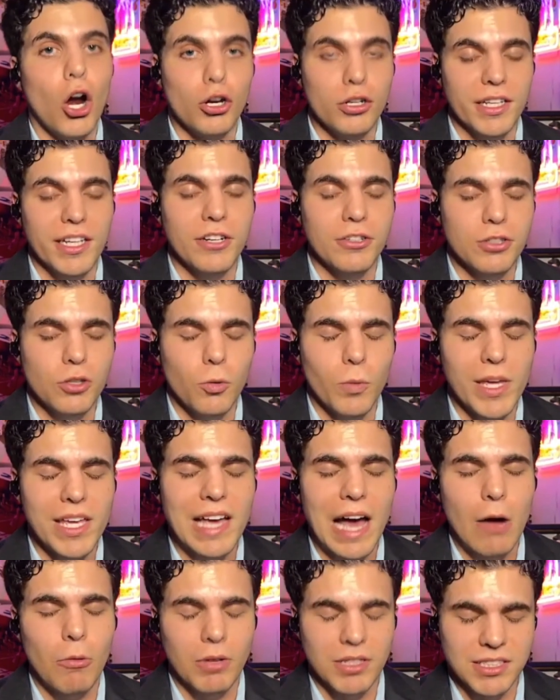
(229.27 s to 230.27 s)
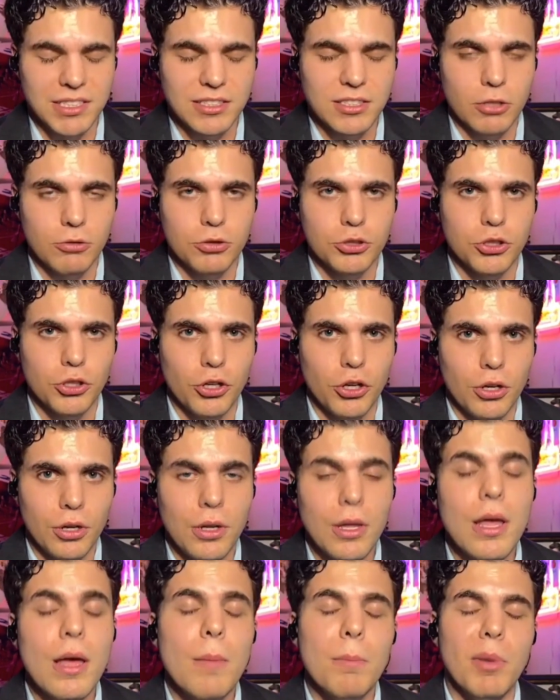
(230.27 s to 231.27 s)
Earlier in the week, I wasn't so
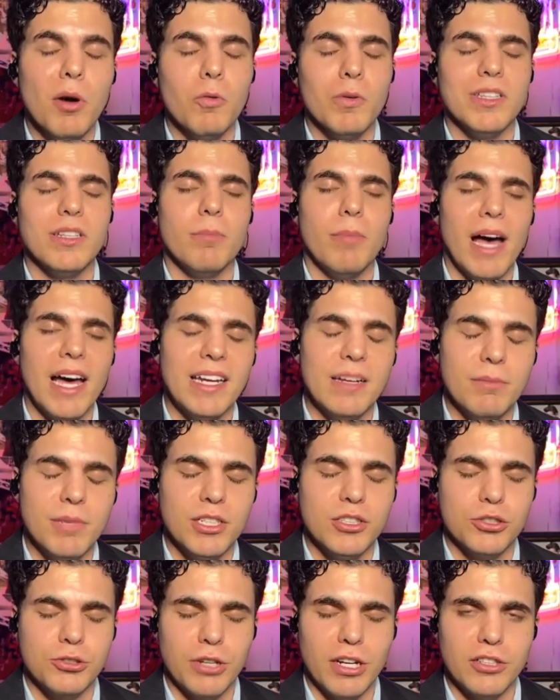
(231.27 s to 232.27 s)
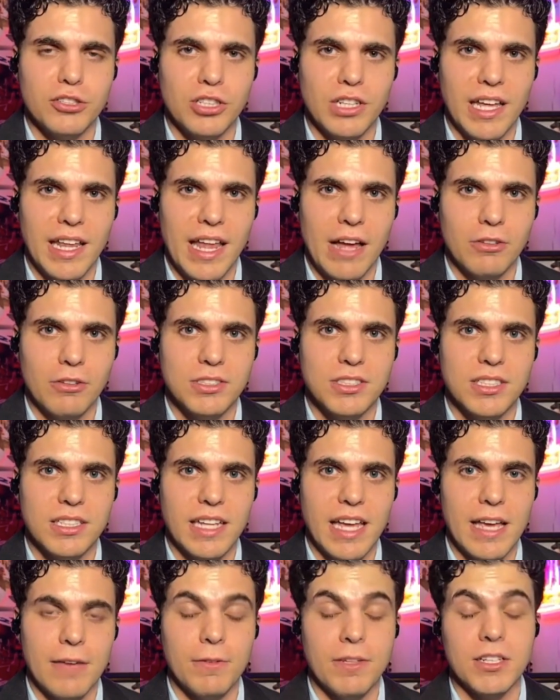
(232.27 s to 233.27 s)
sure, but when the Biden administration announced
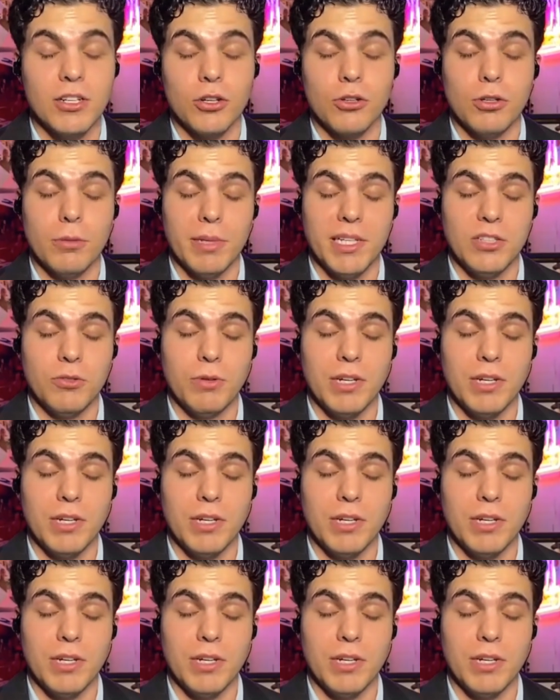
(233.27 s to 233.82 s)
today that they're going to be